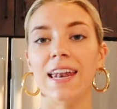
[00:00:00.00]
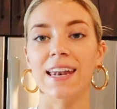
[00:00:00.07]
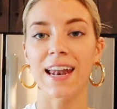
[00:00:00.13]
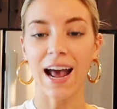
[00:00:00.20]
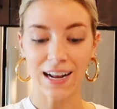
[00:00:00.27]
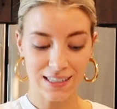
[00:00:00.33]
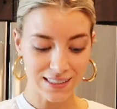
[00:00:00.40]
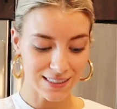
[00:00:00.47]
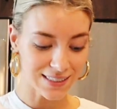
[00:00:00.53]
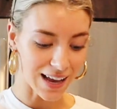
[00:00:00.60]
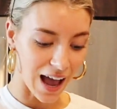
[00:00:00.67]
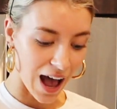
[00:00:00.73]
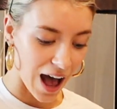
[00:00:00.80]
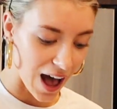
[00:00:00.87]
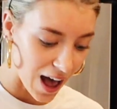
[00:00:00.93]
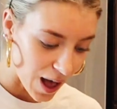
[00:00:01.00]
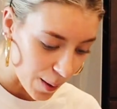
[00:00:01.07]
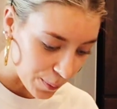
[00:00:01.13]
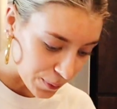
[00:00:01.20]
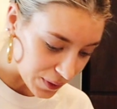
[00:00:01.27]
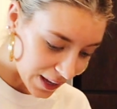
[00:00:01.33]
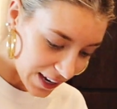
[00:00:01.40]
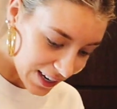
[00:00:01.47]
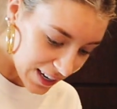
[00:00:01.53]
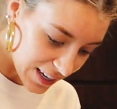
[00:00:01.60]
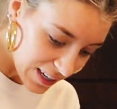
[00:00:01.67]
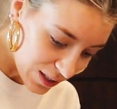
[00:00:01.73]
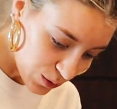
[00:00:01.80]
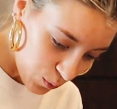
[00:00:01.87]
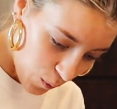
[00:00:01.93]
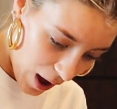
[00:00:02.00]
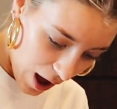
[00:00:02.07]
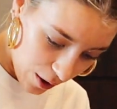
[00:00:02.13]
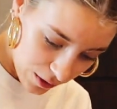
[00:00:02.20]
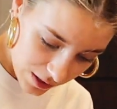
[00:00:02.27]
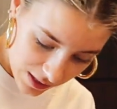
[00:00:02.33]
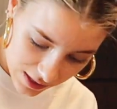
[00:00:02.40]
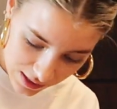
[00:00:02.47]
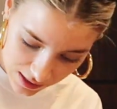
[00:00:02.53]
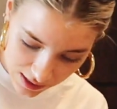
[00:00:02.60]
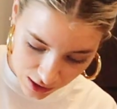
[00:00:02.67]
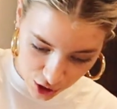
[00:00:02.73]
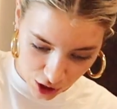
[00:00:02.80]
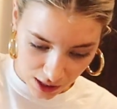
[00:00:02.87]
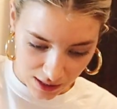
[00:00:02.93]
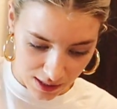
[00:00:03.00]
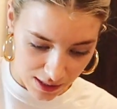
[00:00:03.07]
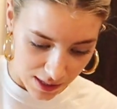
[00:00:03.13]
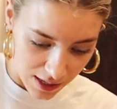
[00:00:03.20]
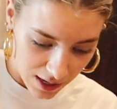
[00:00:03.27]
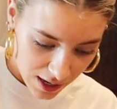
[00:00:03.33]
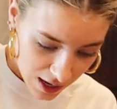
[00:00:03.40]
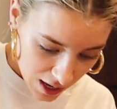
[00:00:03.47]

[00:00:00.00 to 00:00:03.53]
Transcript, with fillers: Next up, ladies. Wow, this is just